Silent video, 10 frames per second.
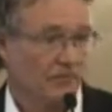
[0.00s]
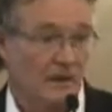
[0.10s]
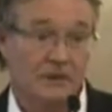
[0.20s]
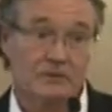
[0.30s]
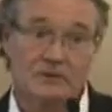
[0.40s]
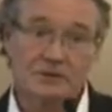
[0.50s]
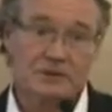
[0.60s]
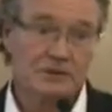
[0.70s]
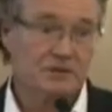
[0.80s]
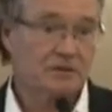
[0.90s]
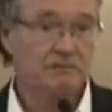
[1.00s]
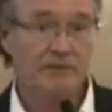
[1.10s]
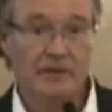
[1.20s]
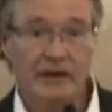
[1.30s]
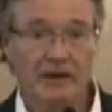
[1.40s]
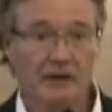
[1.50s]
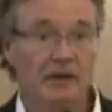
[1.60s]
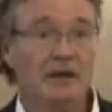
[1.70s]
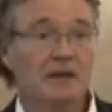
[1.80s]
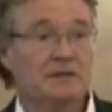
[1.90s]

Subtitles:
They were just there.